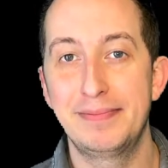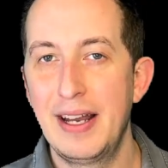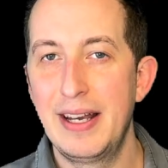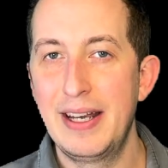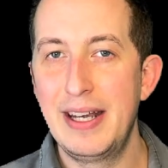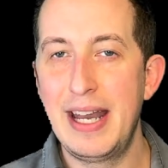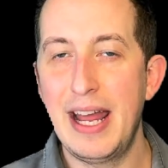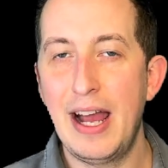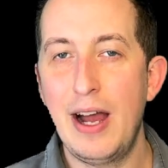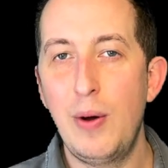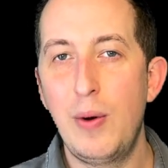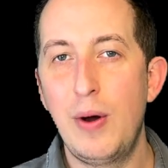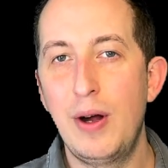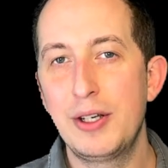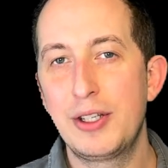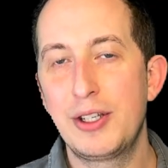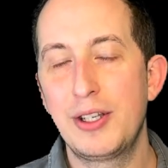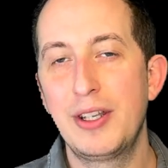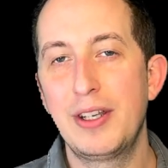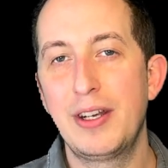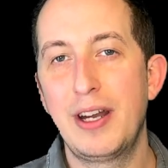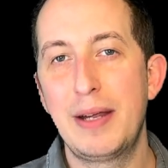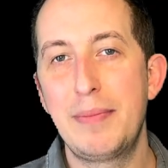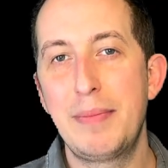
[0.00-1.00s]
Now on to
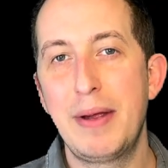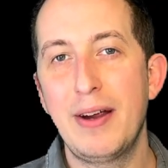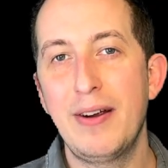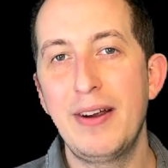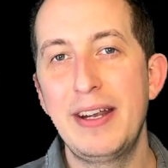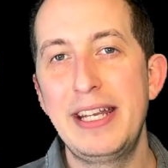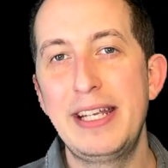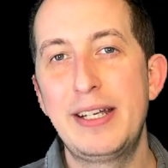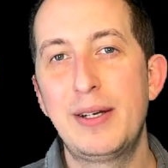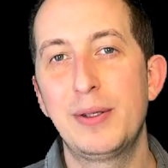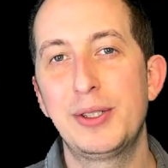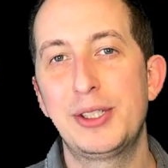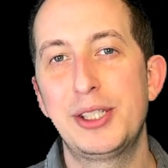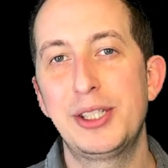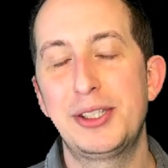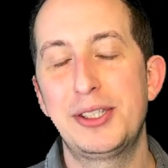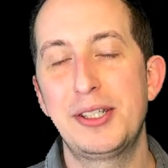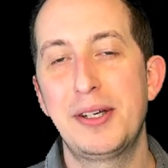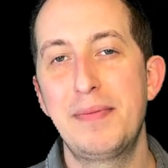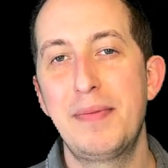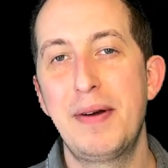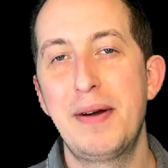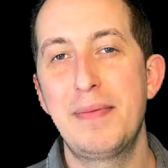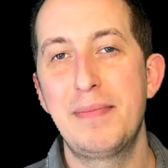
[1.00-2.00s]
the Nimera
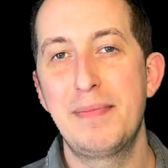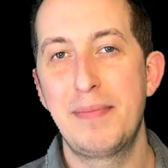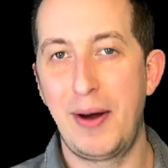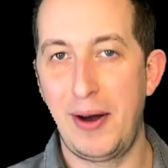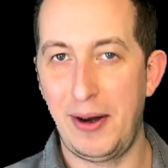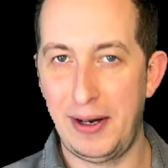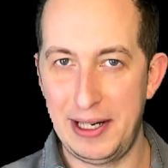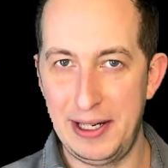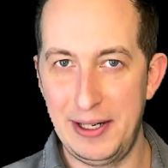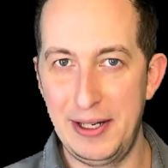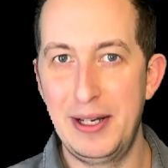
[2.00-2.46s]
ecosystem market